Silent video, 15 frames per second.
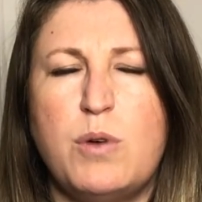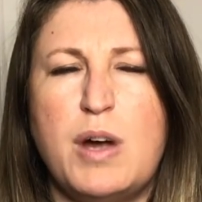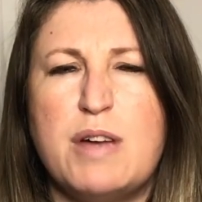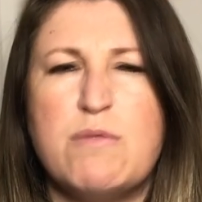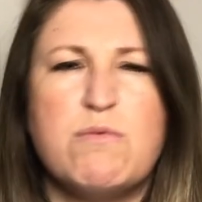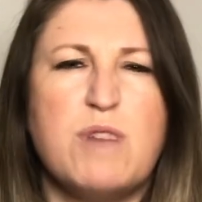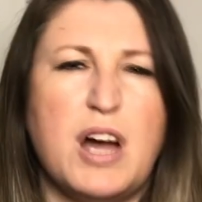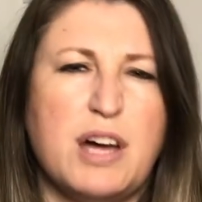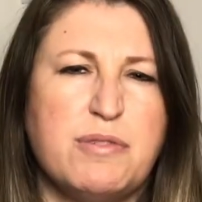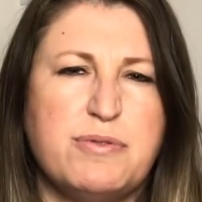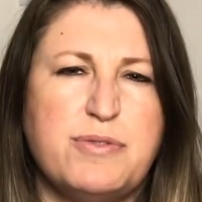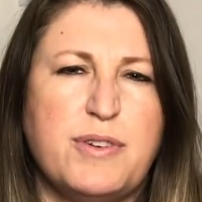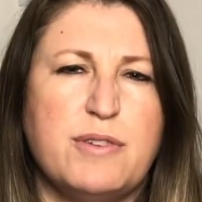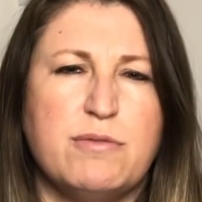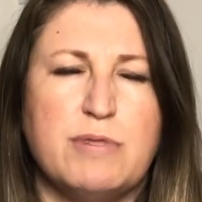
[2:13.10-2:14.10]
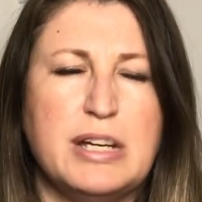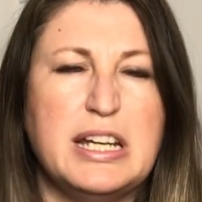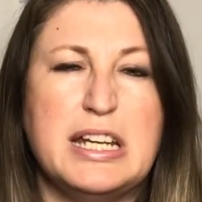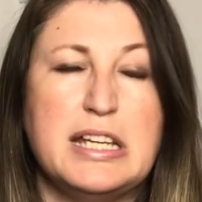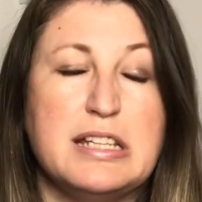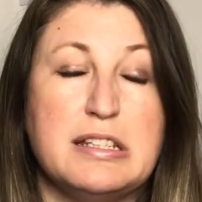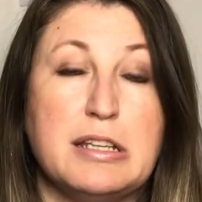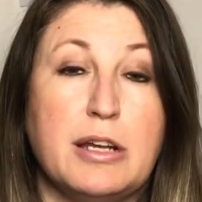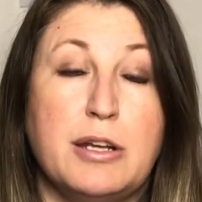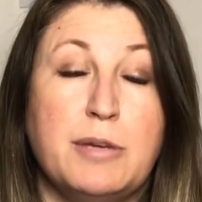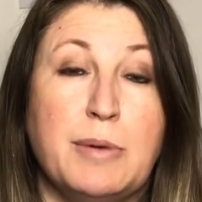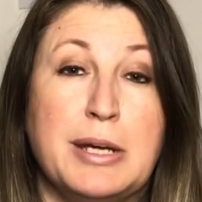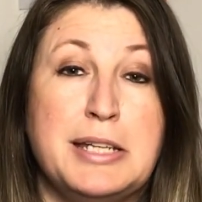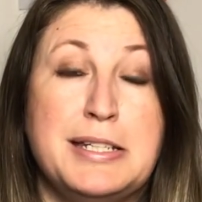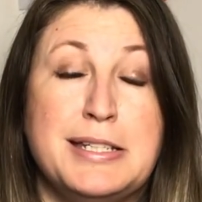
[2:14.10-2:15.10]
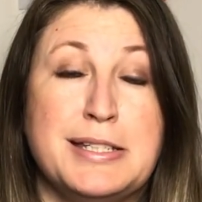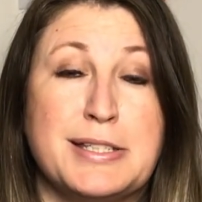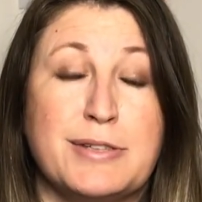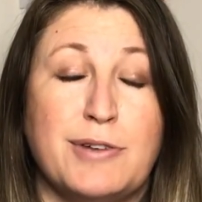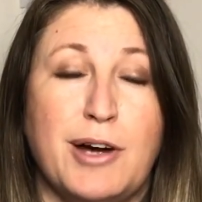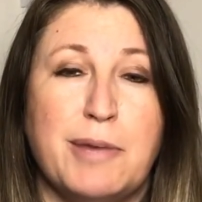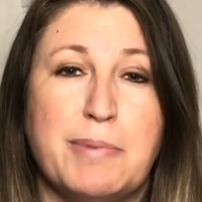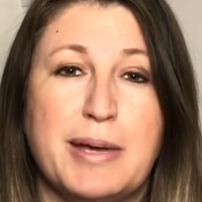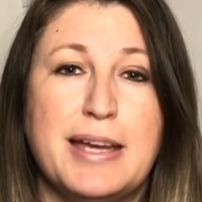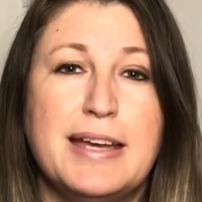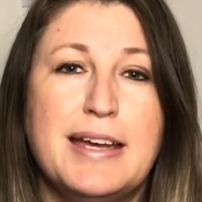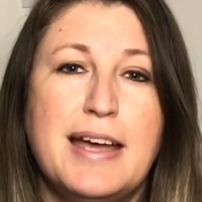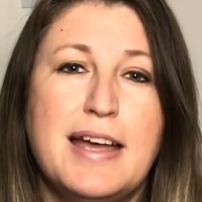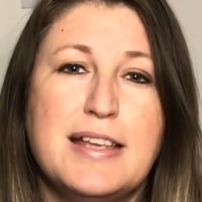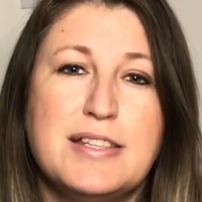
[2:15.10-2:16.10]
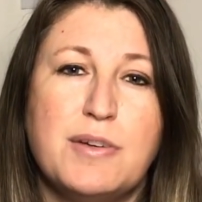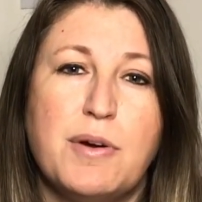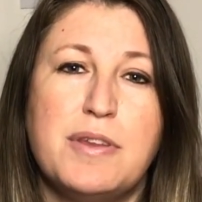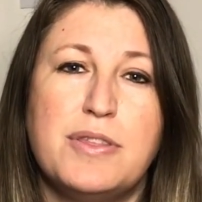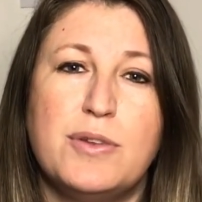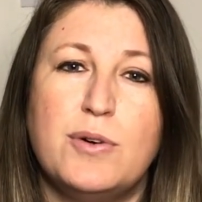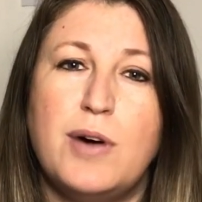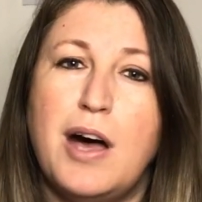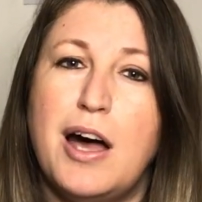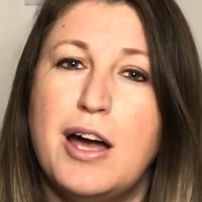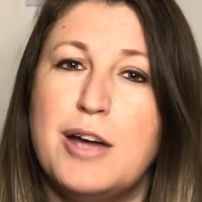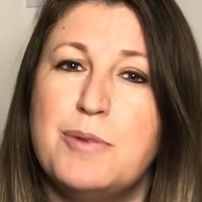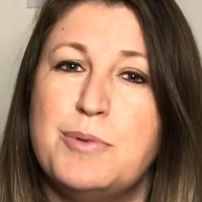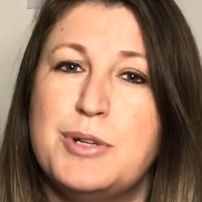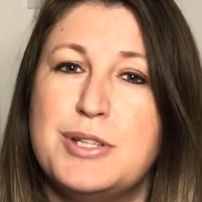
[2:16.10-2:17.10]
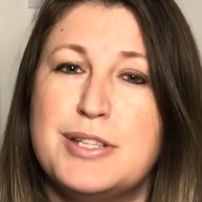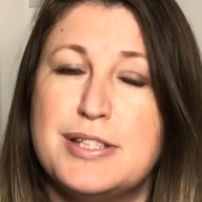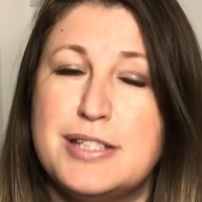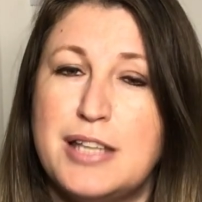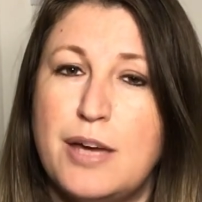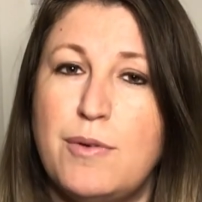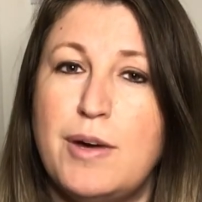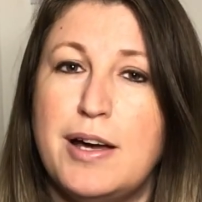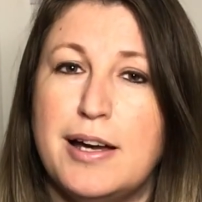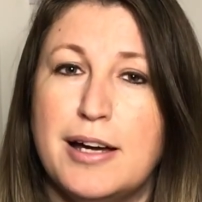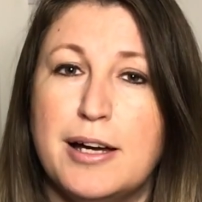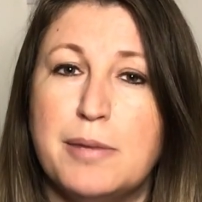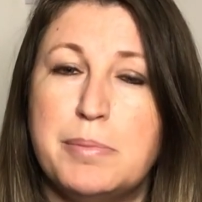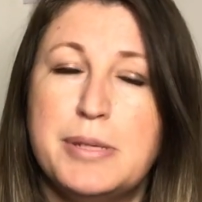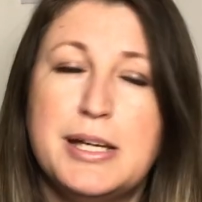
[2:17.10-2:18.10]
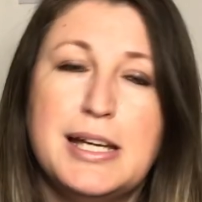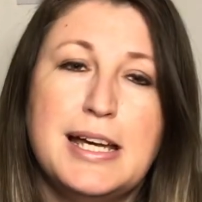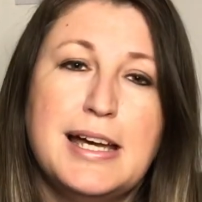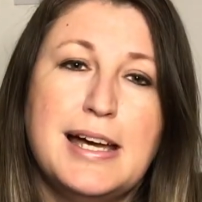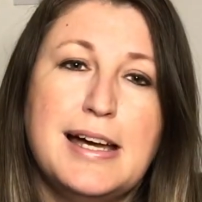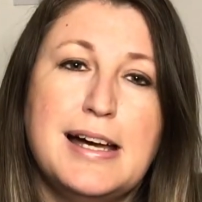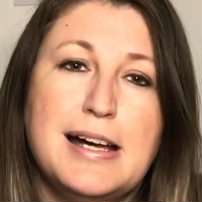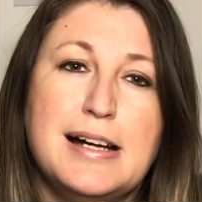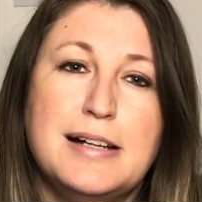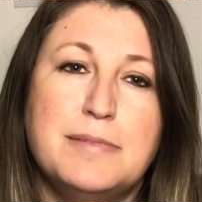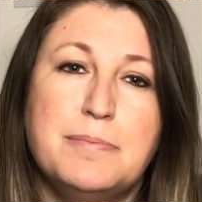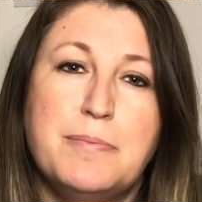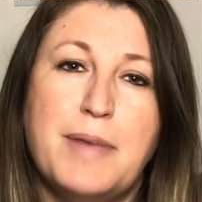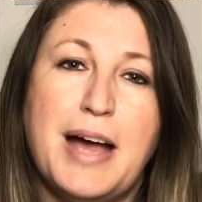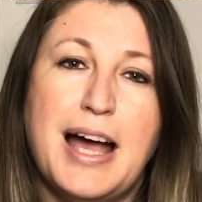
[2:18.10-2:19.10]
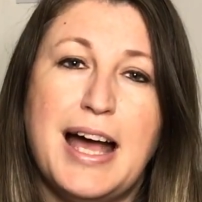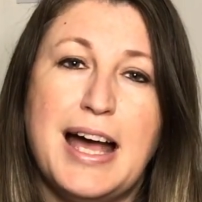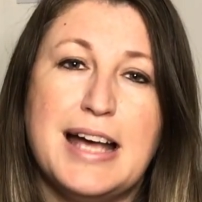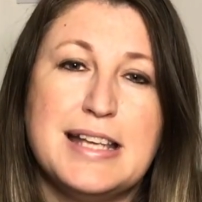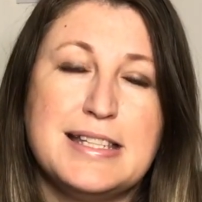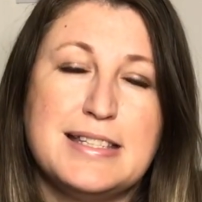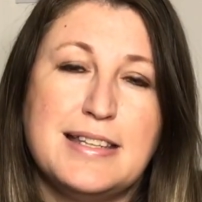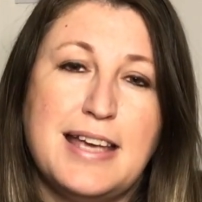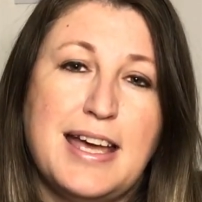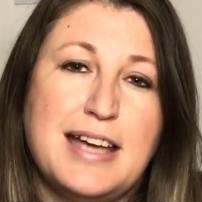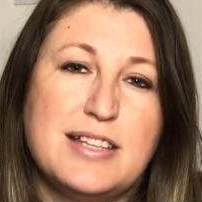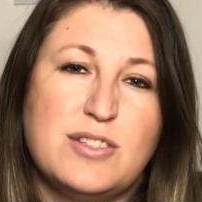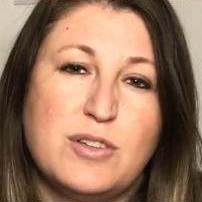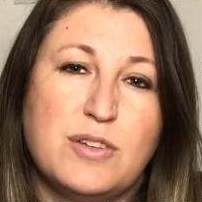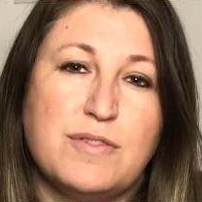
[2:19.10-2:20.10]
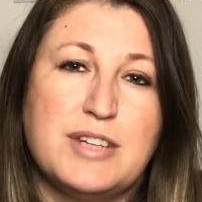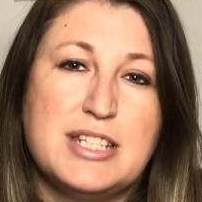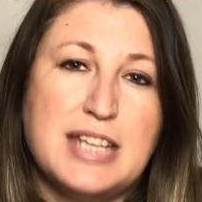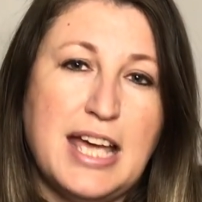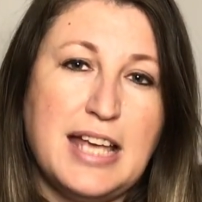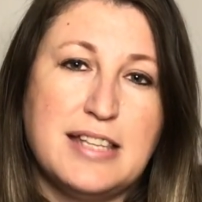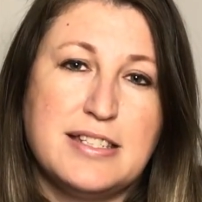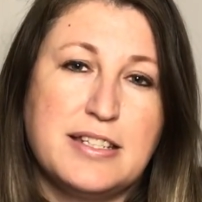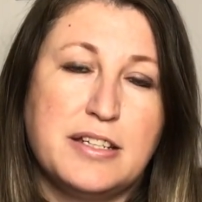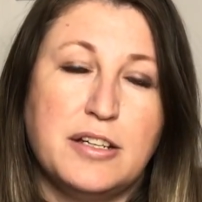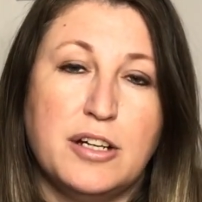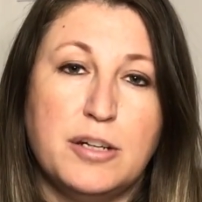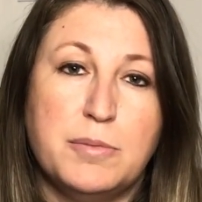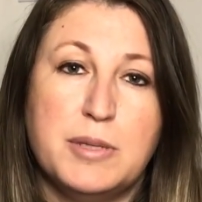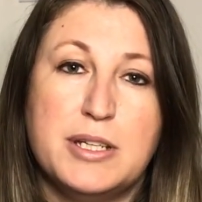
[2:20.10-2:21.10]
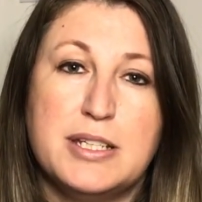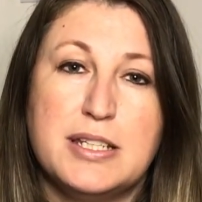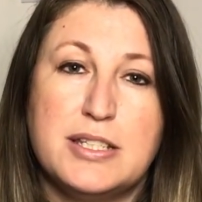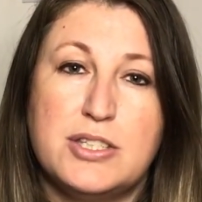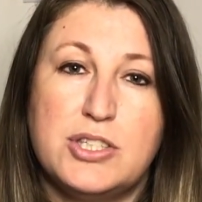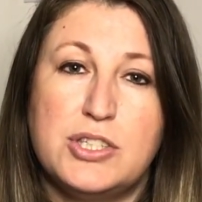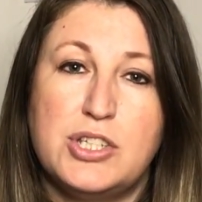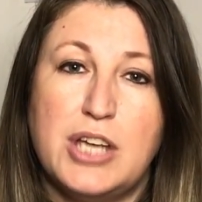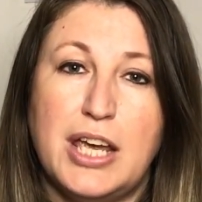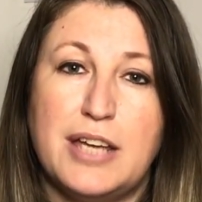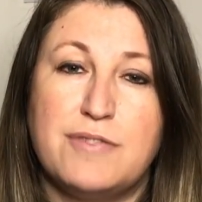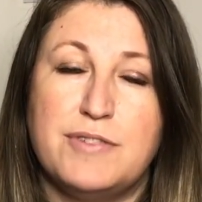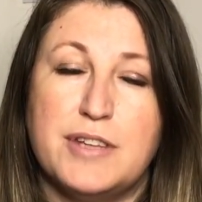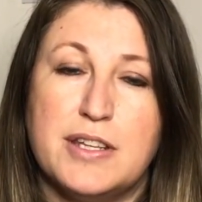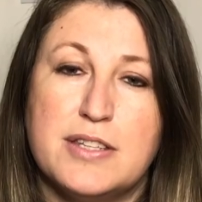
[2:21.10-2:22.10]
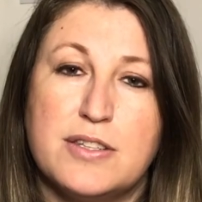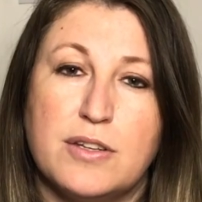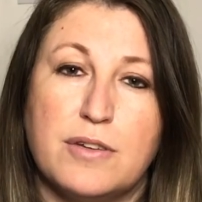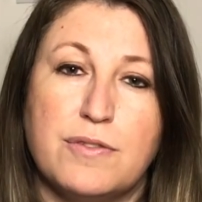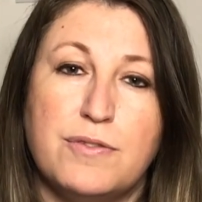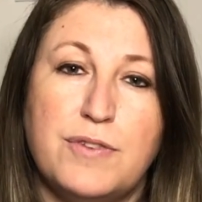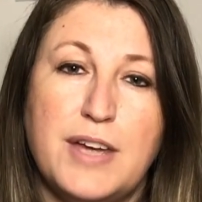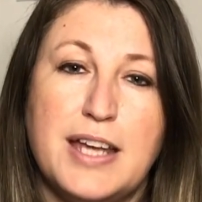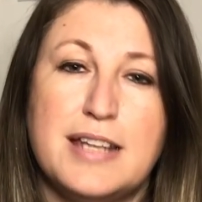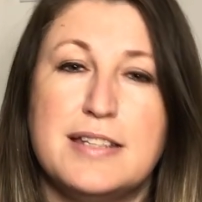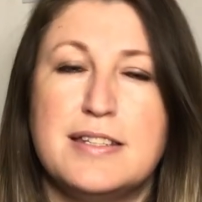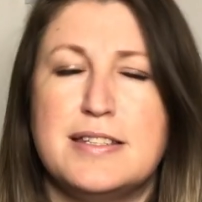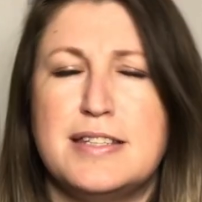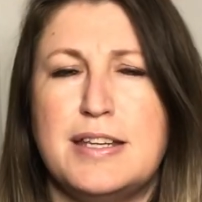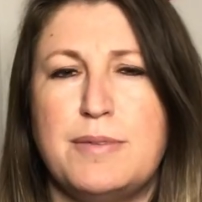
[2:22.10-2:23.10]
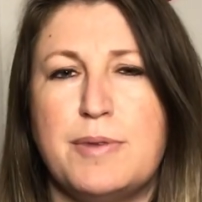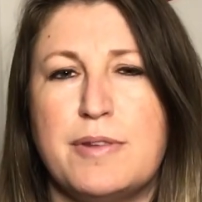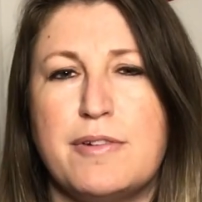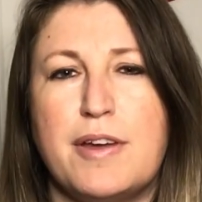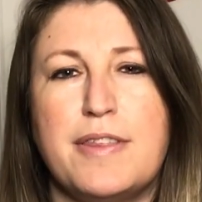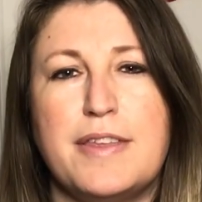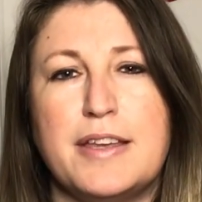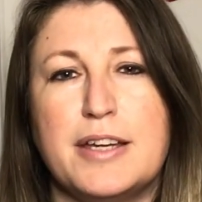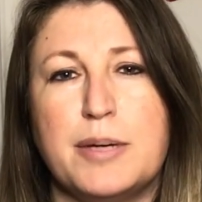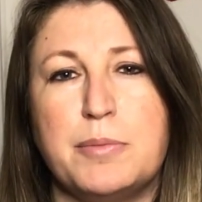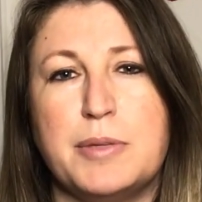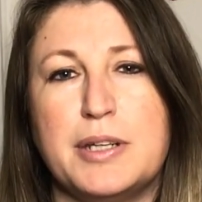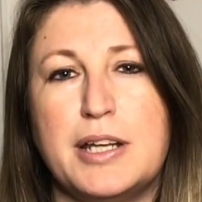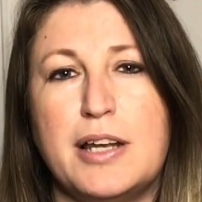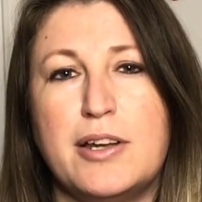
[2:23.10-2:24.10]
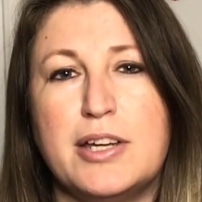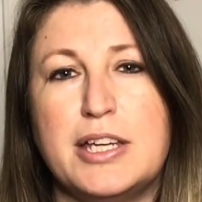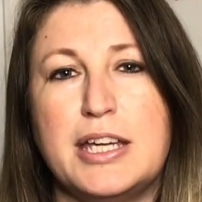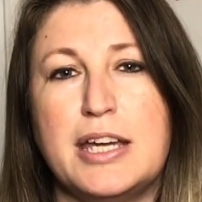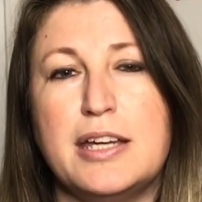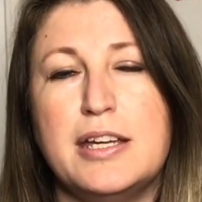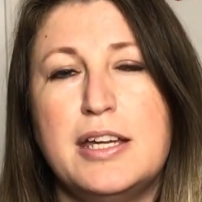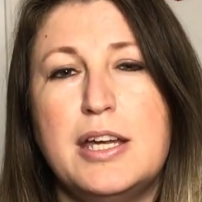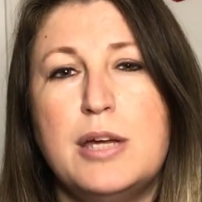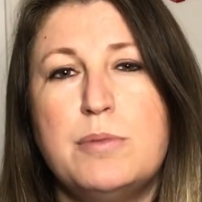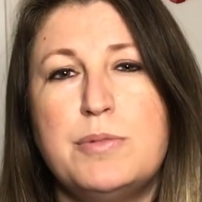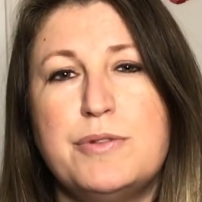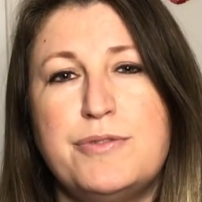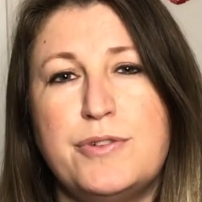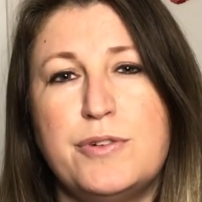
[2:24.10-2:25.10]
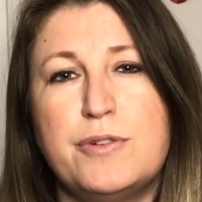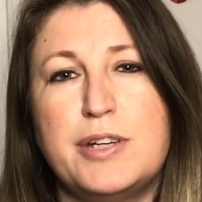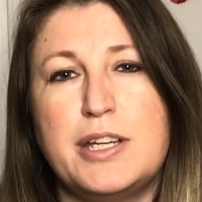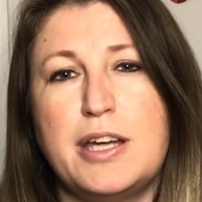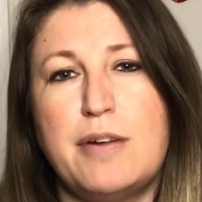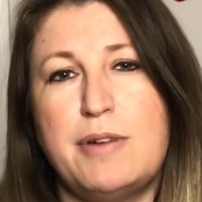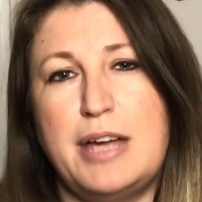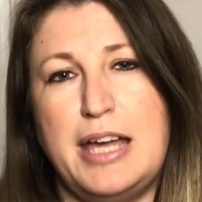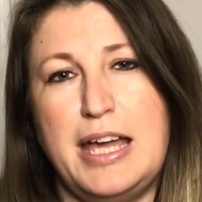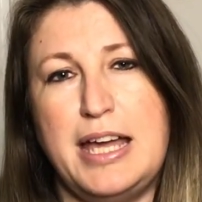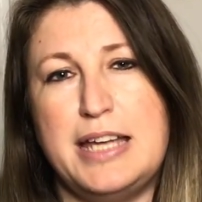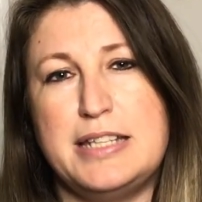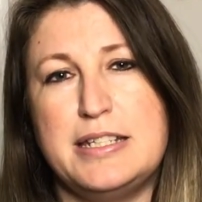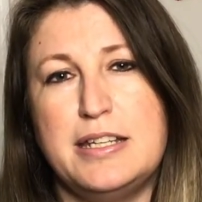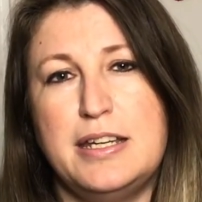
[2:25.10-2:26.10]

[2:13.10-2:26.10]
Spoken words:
rough really is the only way to describe it, so I thought I would sew it up as a sort of a test garment to check for the sort of fit, to see whether I think I'm going to like it before I go ahead